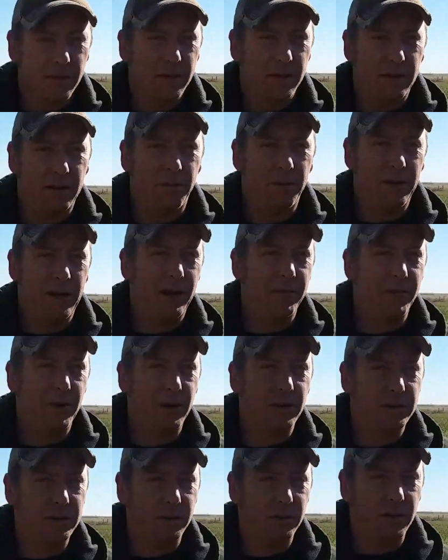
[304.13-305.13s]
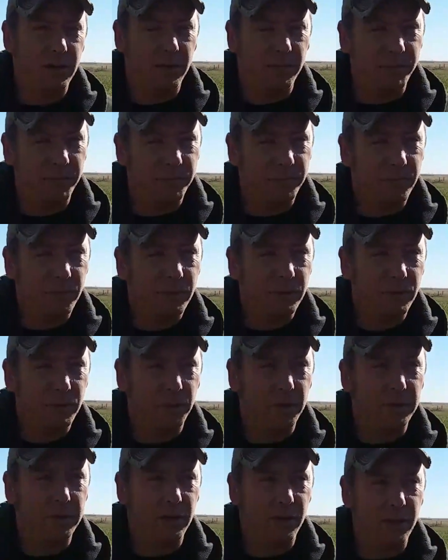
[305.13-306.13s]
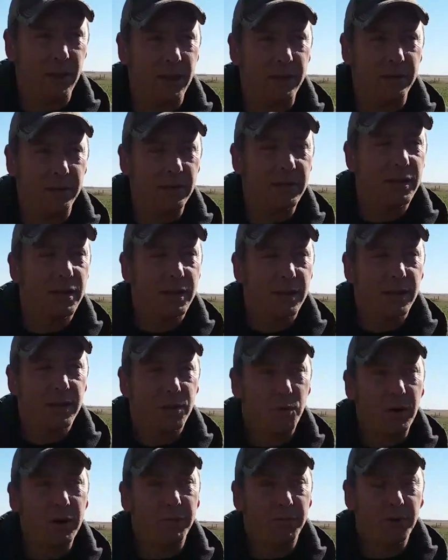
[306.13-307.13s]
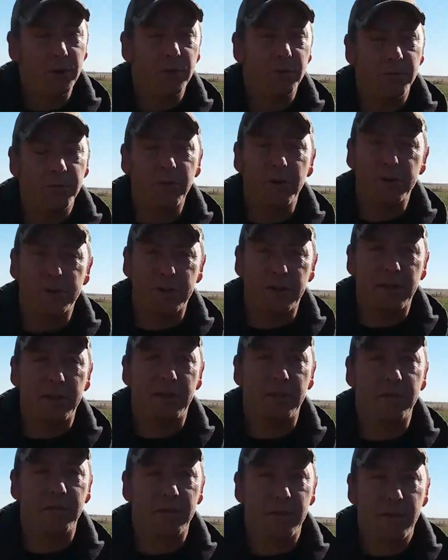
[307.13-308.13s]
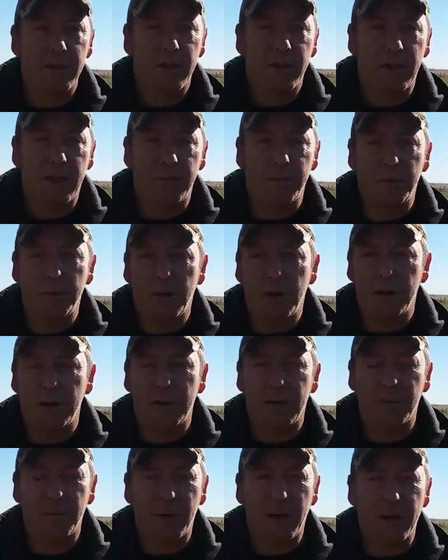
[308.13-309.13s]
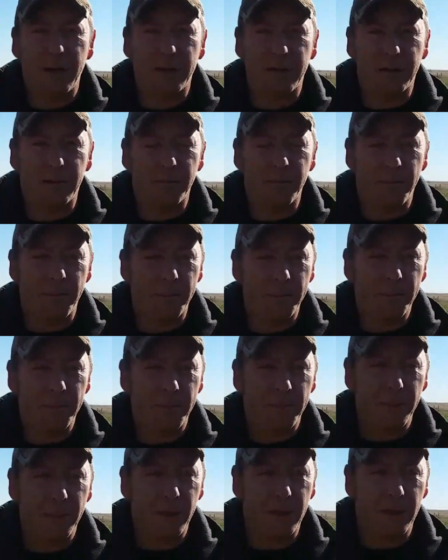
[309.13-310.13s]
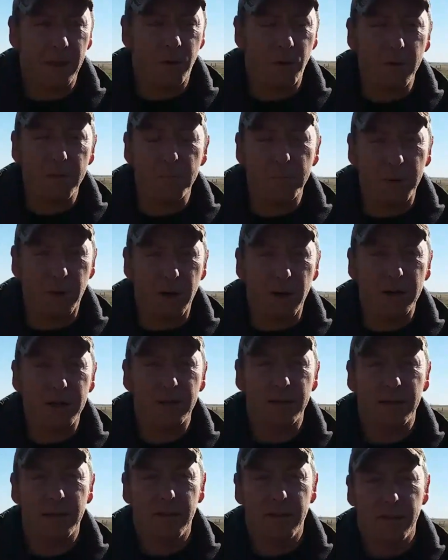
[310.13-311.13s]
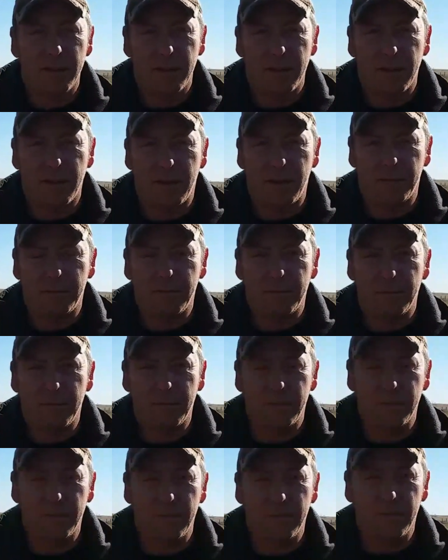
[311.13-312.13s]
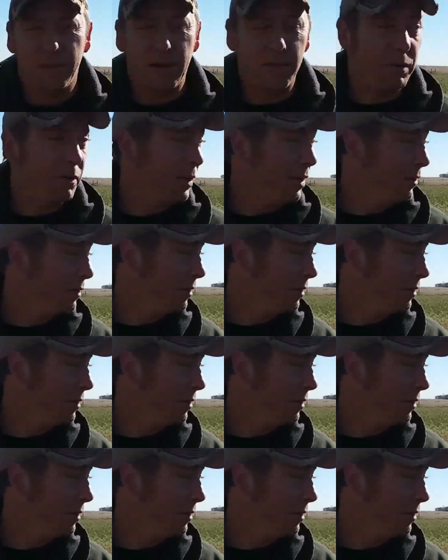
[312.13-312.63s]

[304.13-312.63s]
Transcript: or whatever. So we went there, and they had quite a few of them for sale. We ended up buying 1 buck and we